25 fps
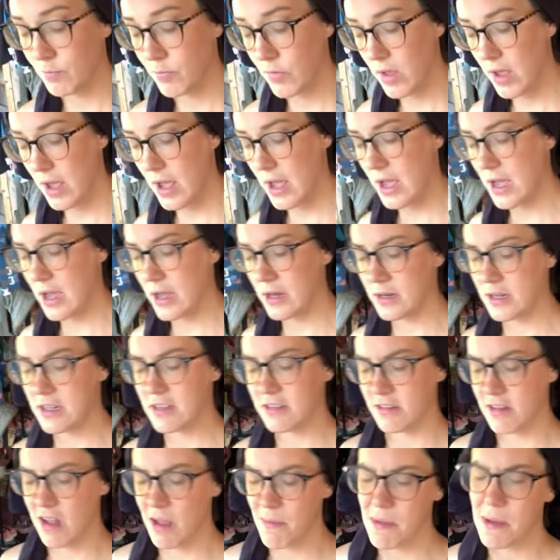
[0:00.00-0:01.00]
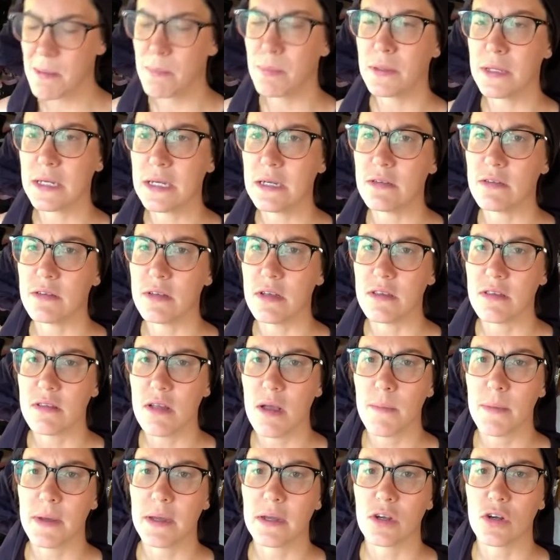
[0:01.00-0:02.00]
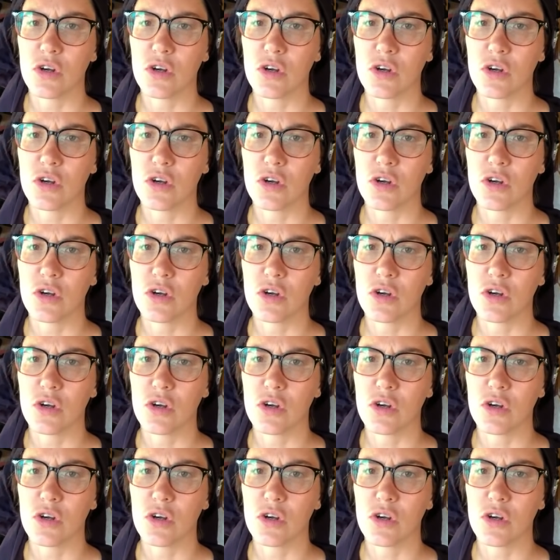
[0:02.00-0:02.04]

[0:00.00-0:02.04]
And it's not my place. It's not my